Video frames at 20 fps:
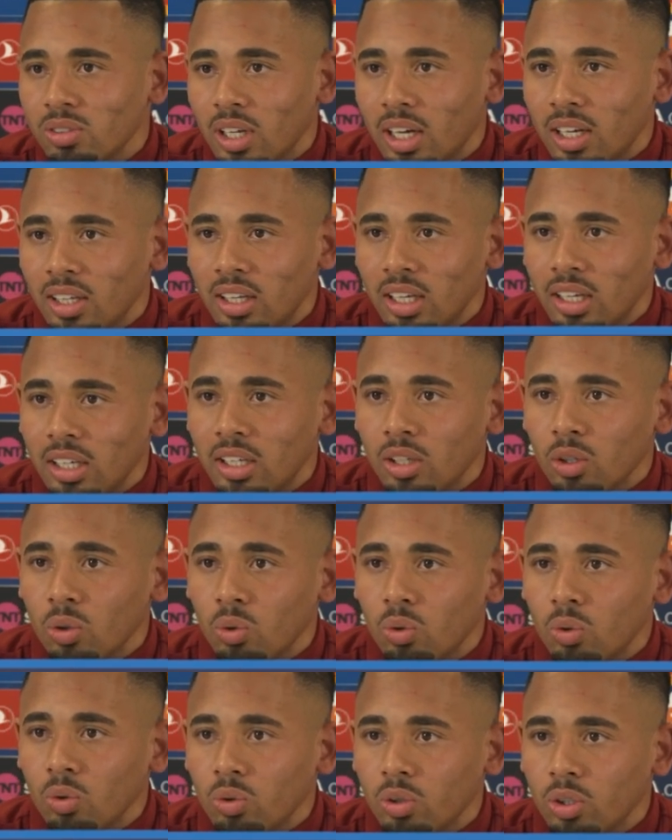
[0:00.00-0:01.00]
I think
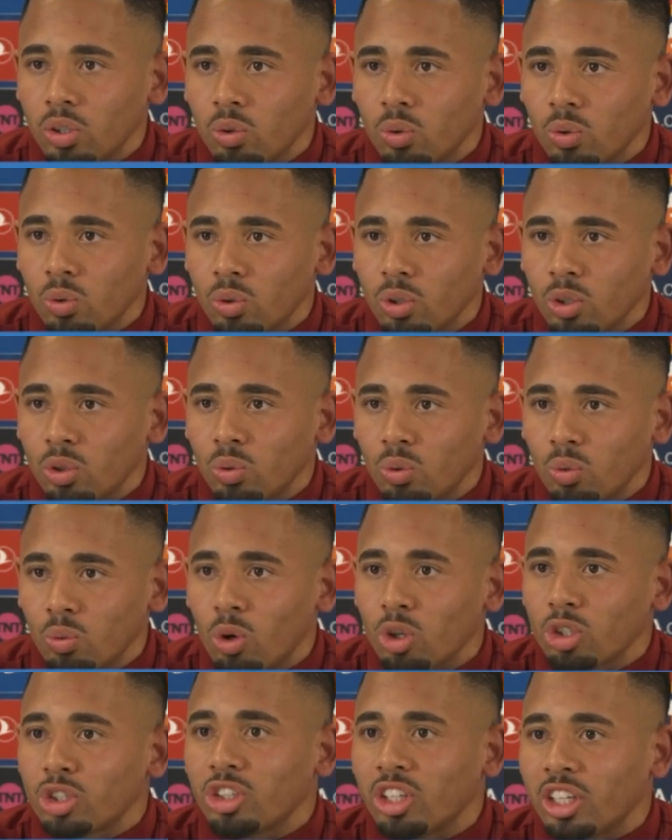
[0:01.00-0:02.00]
you, you, you
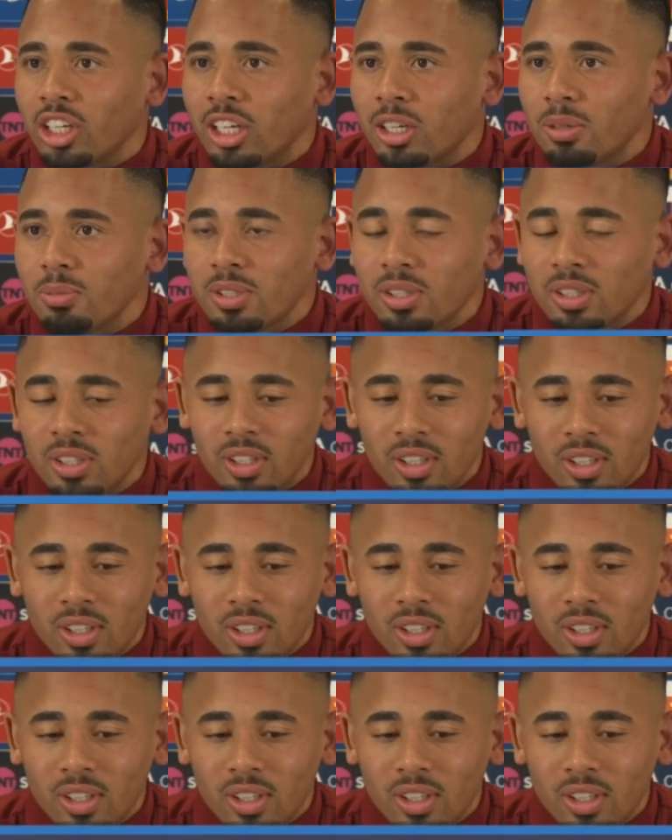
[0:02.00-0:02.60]
watch the games.